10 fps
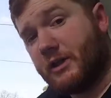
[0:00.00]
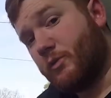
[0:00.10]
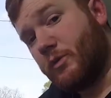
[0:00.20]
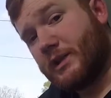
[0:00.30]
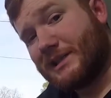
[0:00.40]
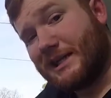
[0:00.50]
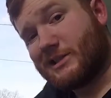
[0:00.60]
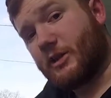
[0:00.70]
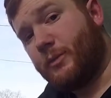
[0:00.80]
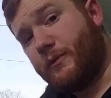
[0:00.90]
one that's got
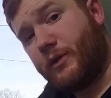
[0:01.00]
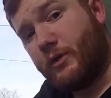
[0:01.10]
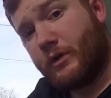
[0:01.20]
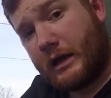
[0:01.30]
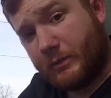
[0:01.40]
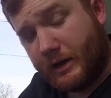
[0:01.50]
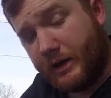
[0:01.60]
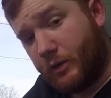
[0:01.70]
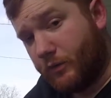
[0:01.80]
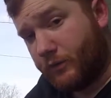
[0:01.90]
super view like my
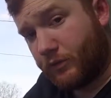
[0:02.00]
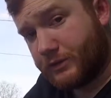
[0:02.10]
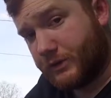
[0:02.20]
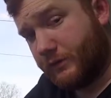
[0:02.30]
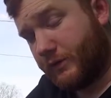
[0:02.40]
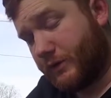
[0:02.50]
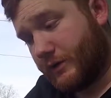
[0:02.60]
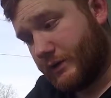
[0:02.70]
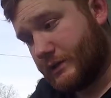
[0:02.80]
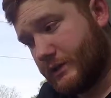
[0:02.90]
Hero 4 Silver
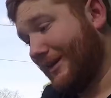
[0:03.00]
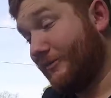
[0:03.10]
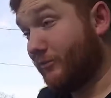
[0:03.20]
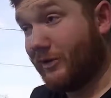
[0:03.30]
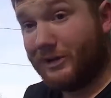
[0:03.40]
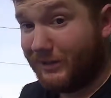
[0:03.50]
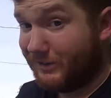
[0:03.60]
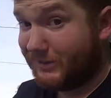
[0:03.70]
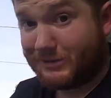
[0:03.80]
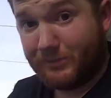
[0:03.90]
does, it really
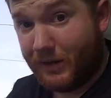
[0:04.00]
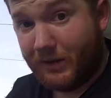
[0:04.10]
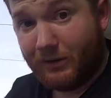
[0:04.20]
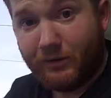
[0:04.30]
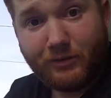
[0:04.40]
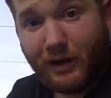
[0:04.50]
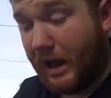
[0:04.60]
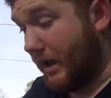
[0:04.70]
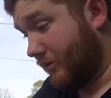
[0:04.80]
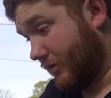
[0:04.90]
doesn't matter
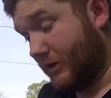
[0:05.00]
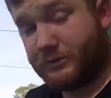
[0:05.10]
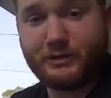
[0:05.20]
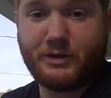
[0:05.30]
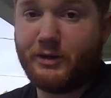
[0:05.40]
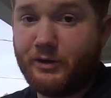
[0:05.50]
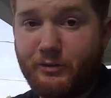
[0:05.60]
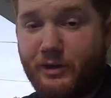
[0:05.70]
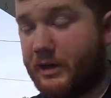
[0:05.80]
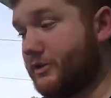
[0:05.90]
how close to center you
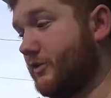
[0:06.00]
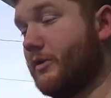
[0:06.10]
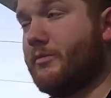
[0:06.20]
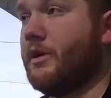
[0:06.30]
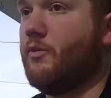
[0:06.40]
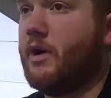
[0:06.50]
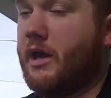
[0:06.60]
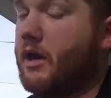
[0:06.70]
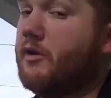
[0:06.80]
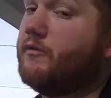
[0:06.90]
get. You can be way
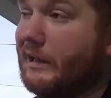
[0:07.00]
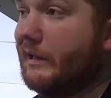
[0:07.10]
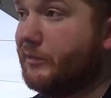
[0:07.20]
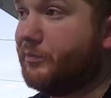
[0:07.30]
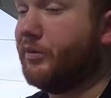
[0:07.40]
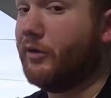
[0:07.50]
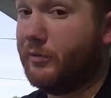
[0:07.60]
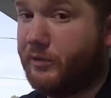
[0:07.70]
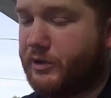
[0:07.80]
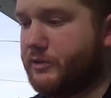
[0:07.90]
off and it's pretty
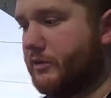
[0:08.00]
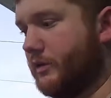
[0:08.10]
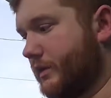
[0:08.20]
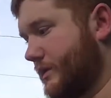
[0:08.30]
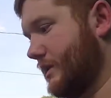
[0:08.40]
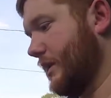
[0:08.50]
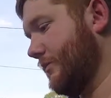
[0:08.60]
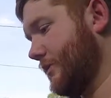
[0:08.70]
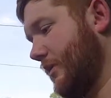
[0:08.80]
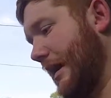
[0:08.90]
much going to look the same.
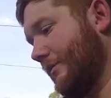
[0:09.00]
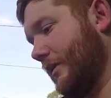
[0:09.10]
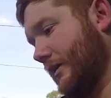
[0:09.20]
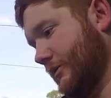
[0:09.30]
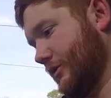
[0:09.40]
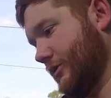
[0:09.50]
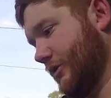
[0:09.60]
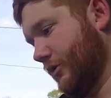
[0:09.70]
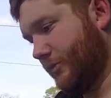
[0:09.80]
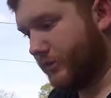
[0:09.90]
So I'm not
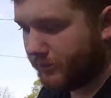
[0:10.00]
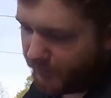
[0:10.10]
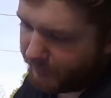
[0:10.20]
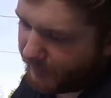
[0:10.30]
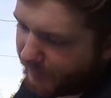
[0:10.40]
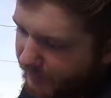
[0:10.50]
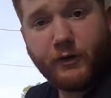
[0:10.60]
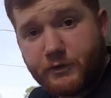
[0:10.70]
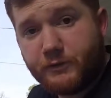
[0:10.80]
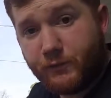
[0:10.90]
super worried about it.
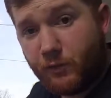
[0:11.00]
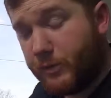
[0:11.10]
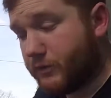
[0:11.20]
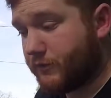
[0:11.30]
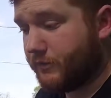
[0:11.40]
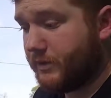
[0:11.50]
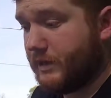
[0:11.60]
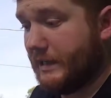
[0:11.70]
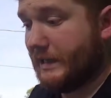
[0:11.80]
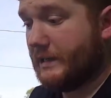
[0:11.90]
First and foremost for
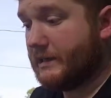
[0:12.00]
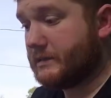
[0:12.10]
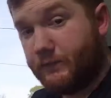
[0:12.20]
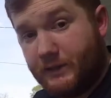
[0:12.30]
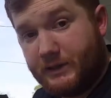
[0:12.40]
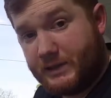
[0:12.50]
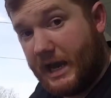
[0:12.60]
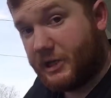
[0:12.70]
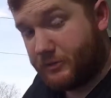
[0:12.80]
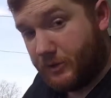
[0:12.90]
me is the
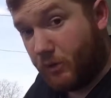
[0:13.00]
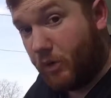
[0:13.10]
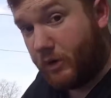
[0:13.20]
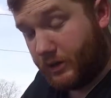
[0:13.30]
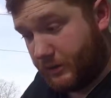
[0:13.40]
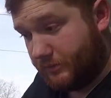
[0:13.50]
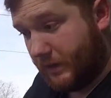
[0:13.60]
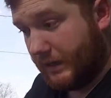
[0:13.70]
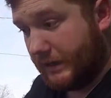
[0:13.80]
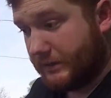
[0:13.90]
attachment quality.
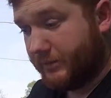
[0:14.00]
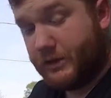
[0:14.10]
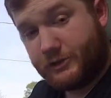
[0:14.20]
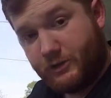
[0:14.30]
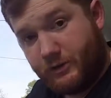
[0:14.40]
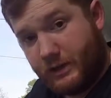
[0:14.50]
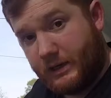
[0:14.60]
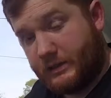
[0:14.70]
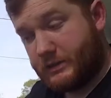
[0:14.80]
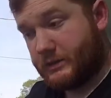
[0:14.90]
I like to make sure that
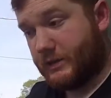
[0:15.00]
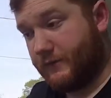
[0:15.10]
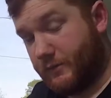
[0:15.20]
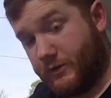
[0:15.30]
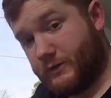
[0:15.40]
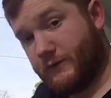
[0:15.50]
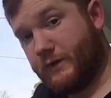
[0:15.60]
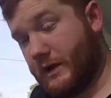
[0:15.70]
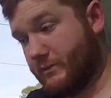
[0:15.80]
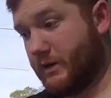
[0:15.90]
it's, if I'm using a
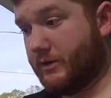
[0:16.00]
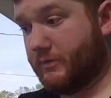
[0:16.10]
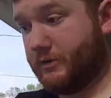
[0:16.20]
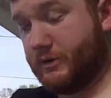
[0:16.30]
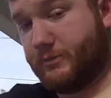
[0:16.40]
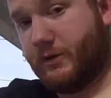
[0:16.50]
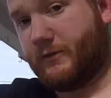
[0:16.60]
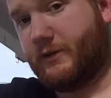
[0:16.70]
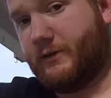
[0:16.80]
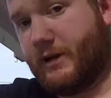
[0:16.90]
flat mount, I'm using a
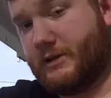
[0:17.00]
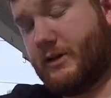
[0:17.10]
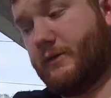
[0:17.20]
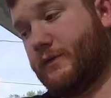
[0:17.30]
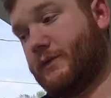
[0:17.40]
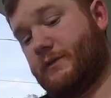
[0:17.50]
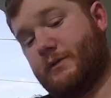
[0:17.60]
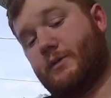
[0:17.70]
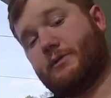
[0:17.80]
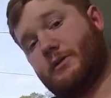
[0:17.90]
perfectly flat surface. If
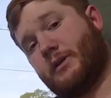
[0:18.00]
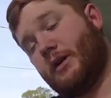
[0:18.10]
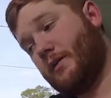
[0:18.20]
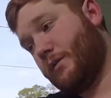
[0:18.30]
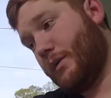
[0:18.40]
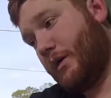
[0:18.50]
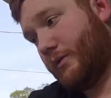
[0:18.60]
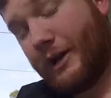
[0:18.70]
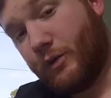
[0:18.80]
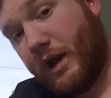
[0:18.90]
I'm using a curved
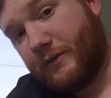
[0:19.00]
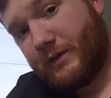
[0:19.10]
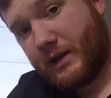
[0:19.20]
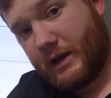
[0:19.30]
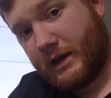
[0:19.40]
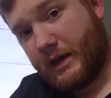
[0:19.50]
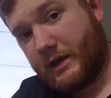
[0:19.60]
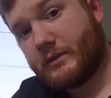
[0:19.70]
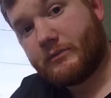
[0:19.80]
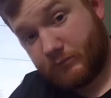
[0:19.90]
mount, I do everything I
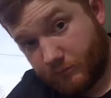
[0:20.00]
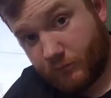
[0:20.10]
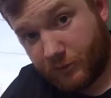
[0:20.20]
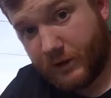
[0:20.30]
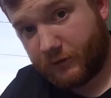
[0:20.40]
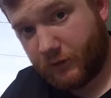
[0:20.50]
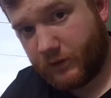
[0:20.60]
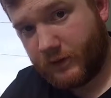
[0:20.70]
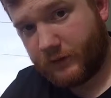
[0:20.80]
can to make sure that